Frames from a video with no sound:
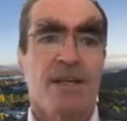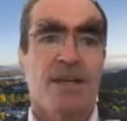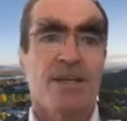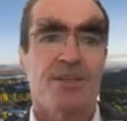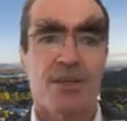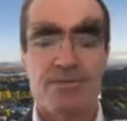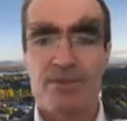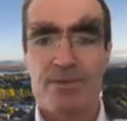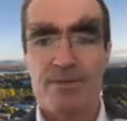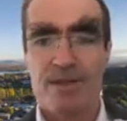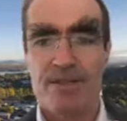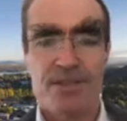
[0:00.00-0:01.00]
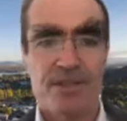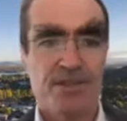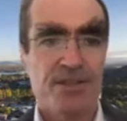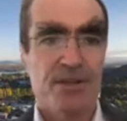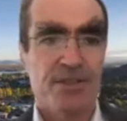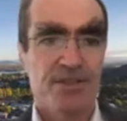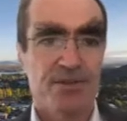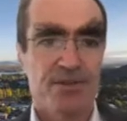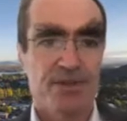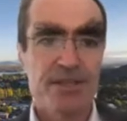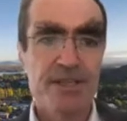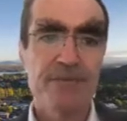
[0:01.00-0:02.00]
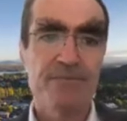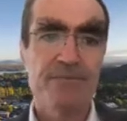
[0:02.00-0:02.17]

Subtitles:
In terms of the basic science degree,